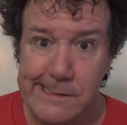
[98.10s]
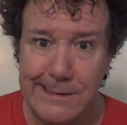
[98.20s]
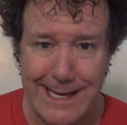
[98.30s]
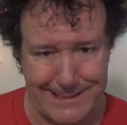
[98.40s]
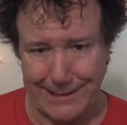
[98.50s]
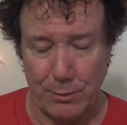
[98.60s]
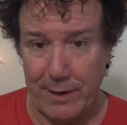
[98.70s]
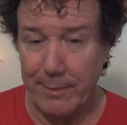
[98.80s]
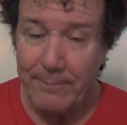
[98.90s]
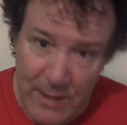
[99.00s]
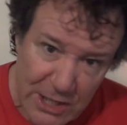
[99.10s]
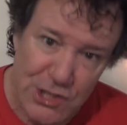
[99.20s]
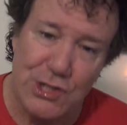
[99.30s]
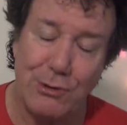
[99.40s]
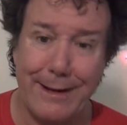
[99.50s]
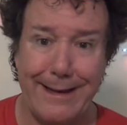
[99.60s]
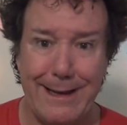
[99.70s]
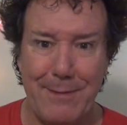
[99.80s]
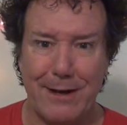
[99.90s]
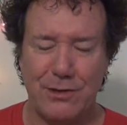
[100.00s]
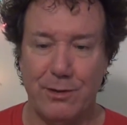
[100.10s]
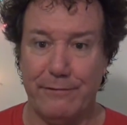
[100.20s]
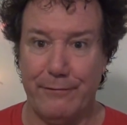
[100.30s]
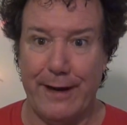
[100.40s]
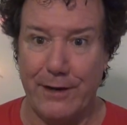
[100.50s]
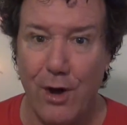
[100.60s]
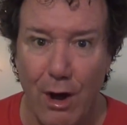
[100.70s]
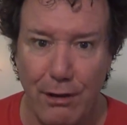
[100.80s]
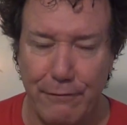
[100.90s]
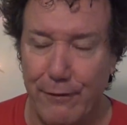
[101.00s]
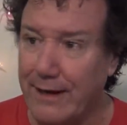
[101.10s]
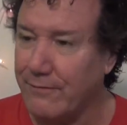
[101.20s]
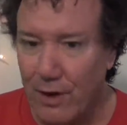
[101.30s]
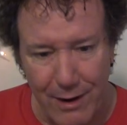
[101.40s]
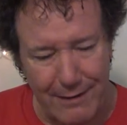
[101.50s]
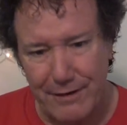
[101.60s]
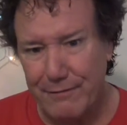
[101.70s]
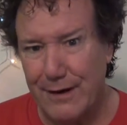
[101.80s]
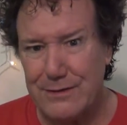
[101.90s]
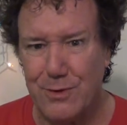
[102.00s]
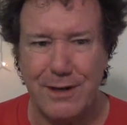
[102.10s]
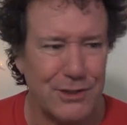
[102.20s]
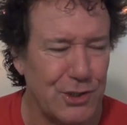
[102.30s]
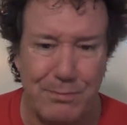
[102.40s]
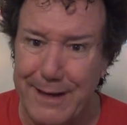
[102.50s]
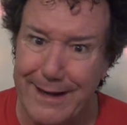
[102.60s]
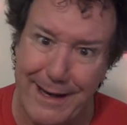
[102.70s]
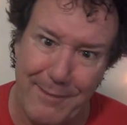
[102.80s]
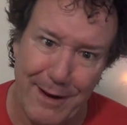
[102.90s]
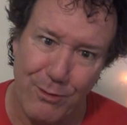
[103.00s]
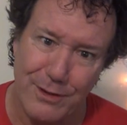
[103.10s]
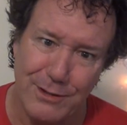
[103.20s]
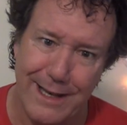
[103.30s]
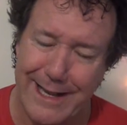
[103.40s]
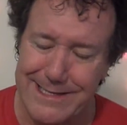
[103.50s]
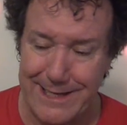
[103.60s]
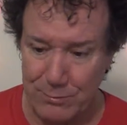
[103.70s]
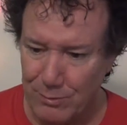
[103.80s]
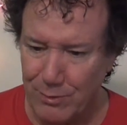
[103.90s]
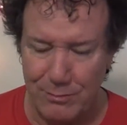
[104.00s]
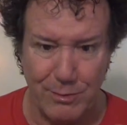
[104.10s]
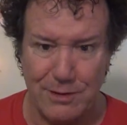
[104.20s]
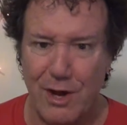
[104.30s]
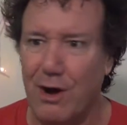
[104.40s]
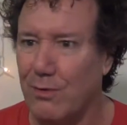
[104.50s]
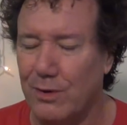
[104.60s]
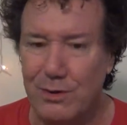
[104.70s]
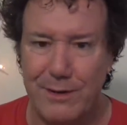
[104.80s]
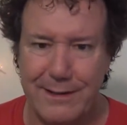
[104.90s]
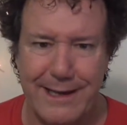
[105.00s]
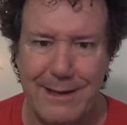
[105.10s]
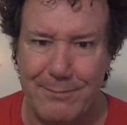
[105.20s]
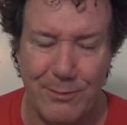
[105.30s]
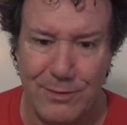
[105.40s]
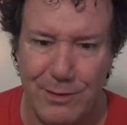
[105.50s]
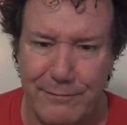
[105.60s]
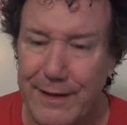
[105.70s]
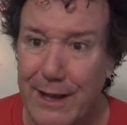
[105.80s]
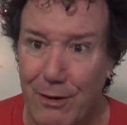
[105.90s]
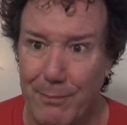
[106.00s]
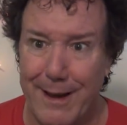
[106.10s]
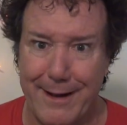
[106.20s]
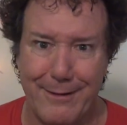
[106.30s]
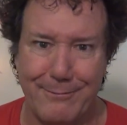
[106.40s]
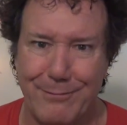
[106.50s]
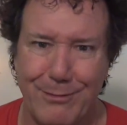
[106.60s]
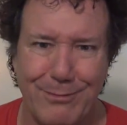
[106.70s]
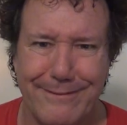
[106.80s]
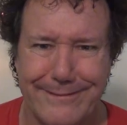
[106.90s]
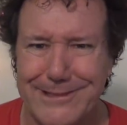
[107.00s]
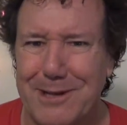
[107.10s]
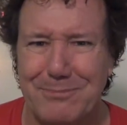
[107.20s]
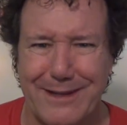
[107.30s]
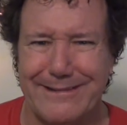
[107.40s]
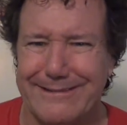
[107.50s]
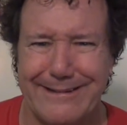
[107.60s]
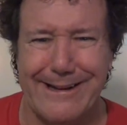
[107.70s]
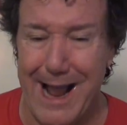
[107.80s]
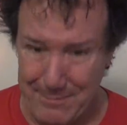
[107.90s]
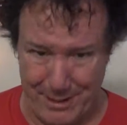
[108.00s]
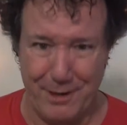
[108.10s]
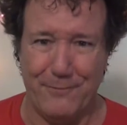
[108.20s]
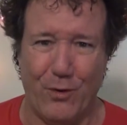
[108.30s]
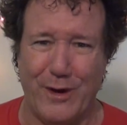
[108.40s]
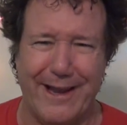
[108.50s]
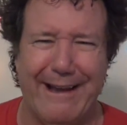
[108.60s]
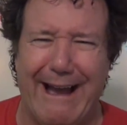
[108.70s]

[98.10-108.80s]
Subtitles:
That's not the way to be. Shoot an email to a friend. Call a friend. If you don't have any friends, well, shoot me an email. We'll do, like I said, we'll talk. We'll do a video about it or something. I'm here for you.